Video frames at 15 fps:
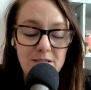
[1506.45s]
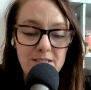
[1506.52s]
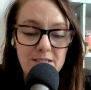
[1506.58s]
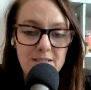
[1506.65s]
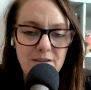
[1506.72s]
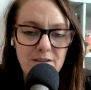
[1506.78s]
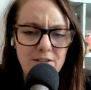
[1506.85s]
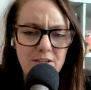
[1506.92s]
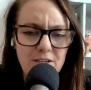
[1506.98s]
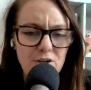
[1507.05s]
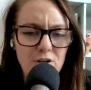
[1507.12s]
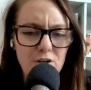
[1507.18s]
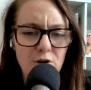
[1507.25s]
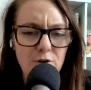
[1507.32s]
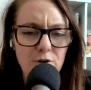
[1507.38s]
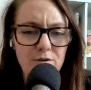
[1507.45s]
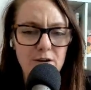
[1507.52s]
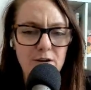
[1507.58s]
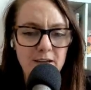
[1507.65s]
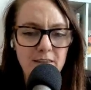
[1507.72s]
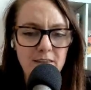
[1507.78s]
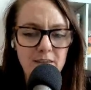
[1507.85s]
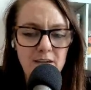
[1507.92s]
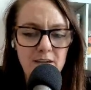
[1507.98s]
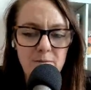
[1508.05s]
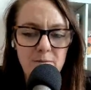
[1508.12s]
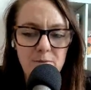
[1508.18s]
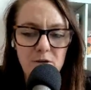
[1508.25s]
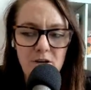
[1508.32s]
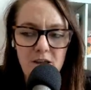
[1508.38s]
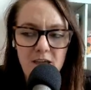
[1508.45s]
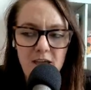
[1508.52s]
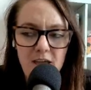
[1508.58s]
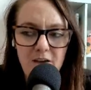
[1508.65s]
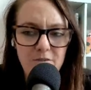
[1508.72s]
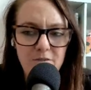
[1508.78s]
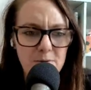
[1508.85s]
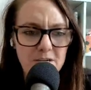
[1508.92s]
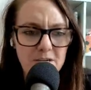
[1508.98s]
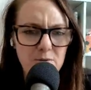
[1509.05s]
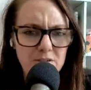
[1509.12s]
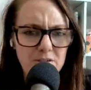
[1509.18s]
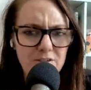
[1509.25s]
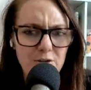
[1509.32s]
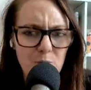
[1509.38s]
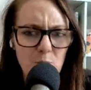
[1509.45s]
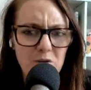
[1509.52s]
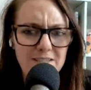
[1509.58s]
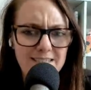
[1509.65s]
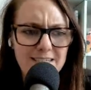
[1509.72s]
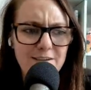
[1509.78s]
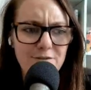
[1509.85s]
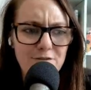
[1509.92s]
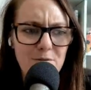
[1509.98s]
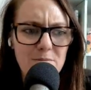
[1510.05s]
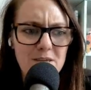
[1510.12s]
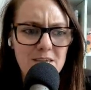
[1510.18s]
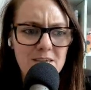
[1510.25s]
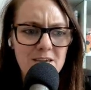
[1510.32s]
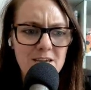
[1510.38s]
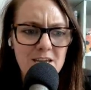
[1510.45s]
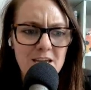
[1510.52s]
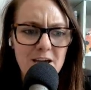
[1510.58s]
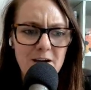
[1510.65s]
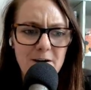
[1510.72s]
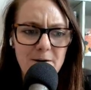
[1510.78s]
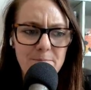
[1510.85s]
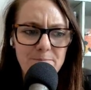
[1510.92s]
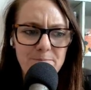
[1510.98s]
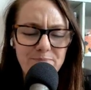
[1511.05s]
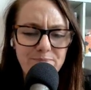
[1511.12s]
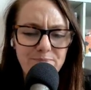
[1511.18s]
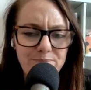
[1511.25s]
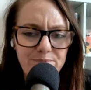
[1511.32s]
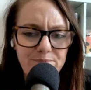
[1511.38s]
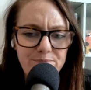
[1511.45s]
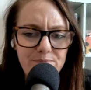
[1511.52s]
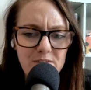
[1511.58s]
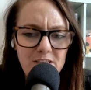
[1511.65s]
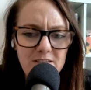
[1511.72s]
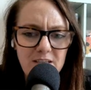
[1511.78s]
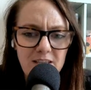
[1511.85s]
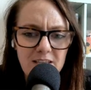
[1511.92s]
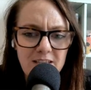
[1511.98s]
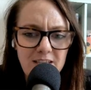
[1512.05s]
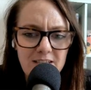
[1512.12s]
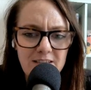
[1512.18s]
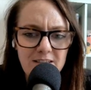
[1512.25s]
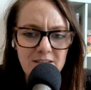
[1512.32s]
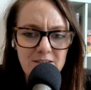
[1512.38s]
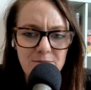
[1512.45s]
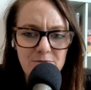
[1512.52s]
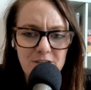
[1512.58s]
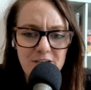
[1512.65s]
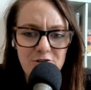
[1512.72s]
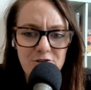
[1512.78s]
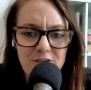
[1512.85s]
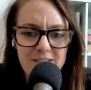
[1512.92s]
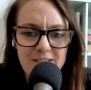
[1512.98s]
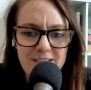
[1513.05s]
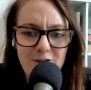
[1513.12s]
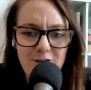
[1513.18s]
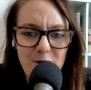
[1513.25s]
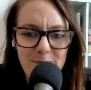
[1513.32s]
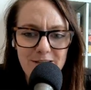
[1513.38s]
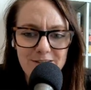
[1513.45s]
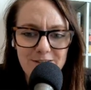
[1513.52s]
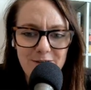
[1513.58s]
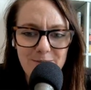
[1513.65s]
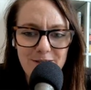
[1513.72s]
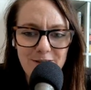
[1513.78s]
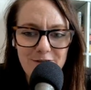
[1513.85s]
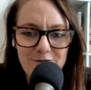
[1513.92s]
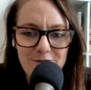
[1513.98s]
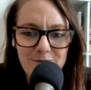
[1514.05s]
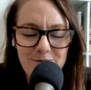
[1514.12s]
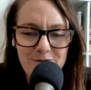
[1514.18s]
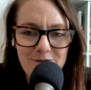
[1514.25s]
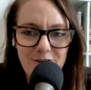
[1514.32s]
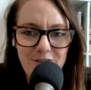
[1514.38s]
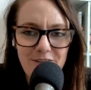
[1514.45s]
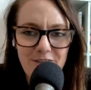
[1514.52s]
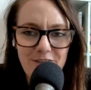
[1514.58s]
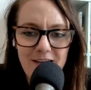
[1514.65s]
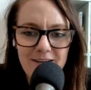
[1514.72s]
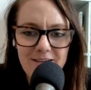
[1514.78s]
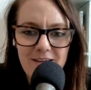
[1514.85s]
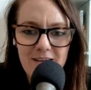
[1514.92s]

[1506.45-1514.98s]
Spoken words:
And it's definitely not an overnight thing, but everybody wants to know what's in it for me. So I think that there's some really interesting comments coming through on that.